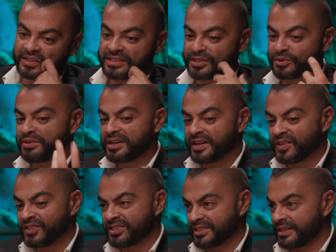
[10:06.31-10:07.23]
this is where
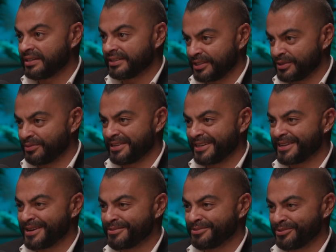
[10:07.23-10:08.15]
I started when I
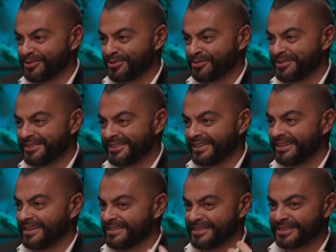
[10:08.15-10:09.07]
came to Dubai,
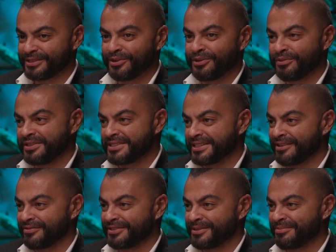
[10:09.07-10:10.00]
and it always
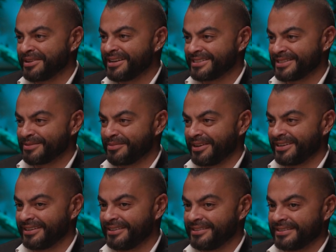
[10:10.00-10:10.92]
left a place in my
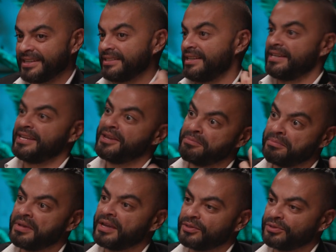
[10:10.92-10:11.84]
heart, and I came
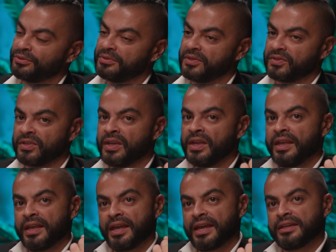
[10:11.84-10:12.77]
back to it.
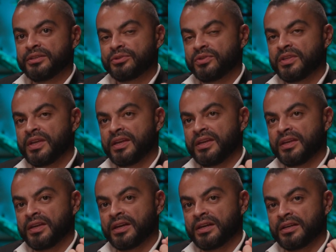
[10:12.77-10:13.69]
And today,
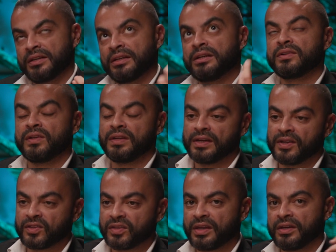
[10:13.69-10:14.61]
luckily
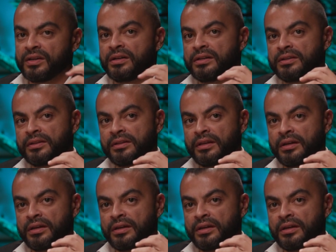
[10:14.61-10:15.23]
and thank God,